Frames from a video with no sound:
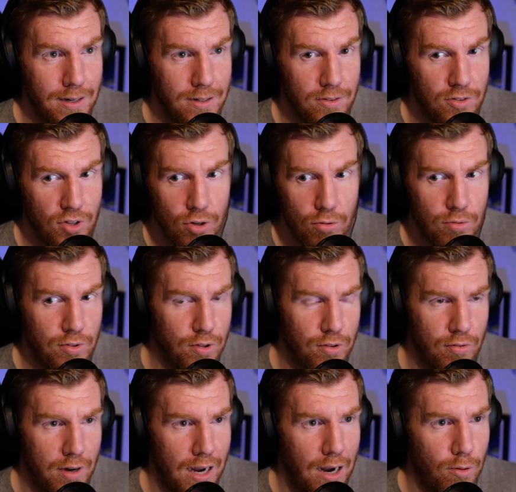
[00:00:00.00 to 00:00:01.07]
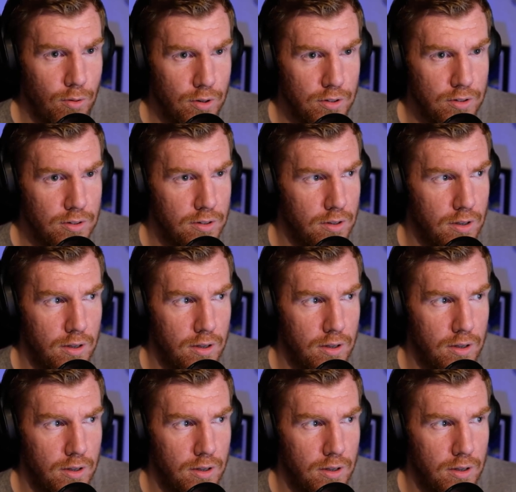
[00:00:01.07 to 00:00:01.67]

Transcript: 2 to 3 hours